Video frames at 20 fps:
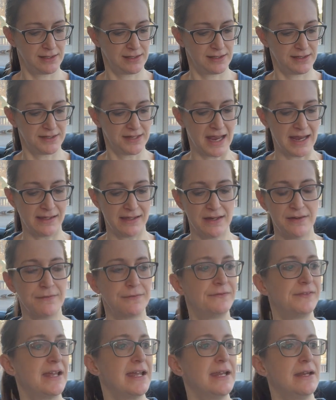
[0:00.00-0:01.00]
Silent
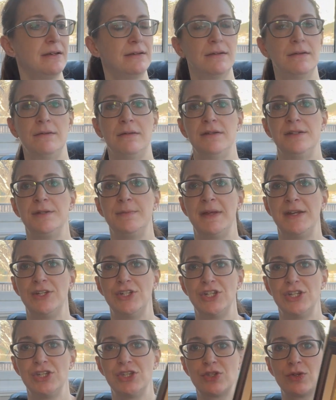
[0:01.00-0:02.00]
Flight
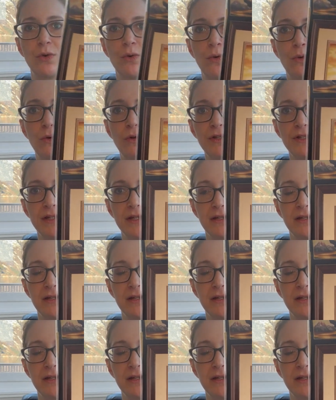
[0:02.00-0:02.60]
Dimensions Gold